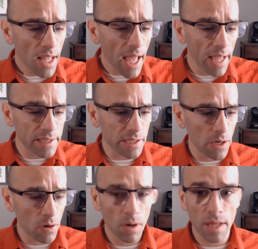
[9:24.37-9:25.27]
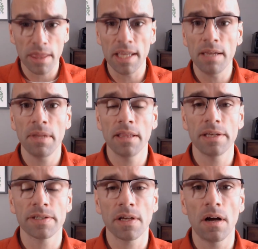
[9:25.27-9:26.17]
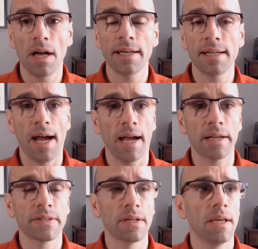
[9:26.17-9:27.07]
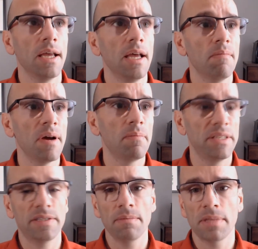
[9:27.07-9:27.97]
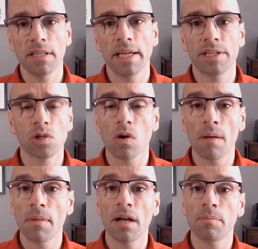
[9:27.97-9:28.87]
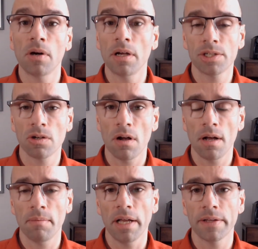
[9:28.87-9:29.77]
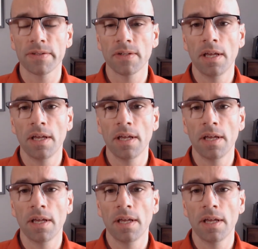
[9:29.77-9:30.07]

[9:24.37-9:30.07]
And so a theme in this context might be something like trauma upon traumas.